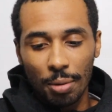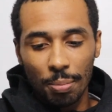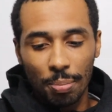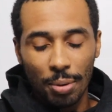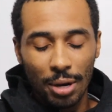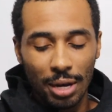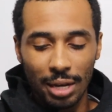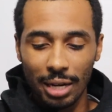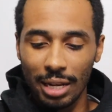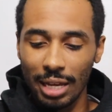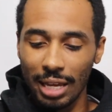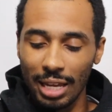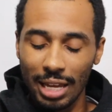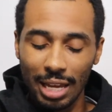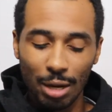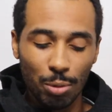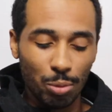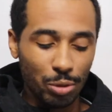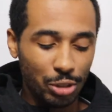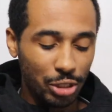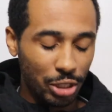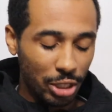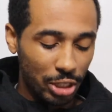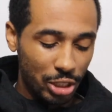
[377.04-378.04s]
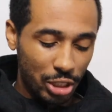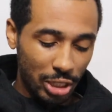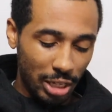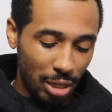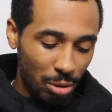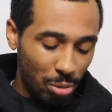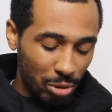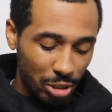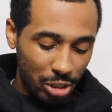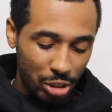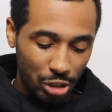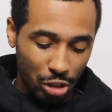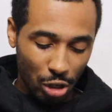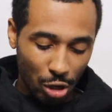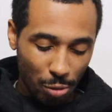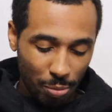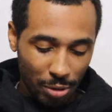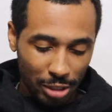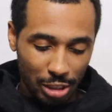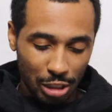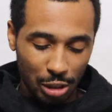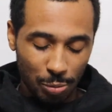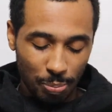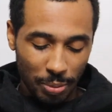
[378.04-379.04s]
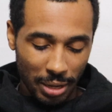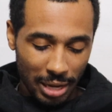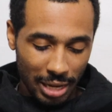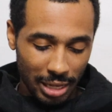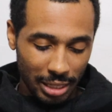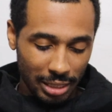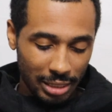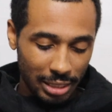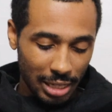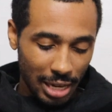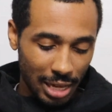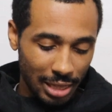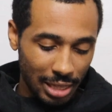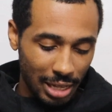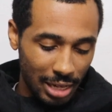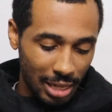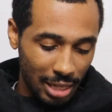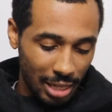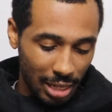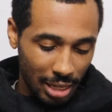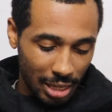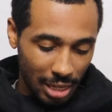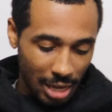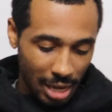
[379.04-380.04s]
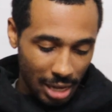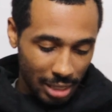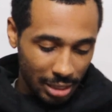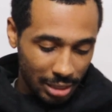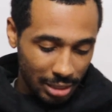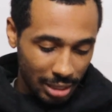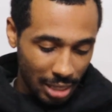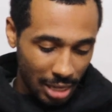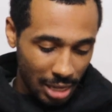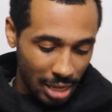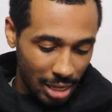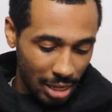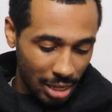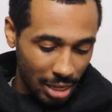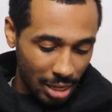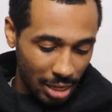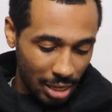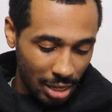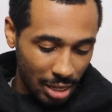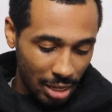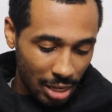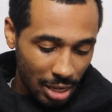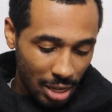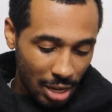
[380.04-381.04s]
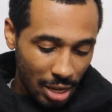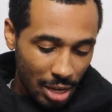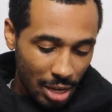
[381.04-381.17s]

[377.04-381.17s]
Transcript: But it was so much space, and then I said,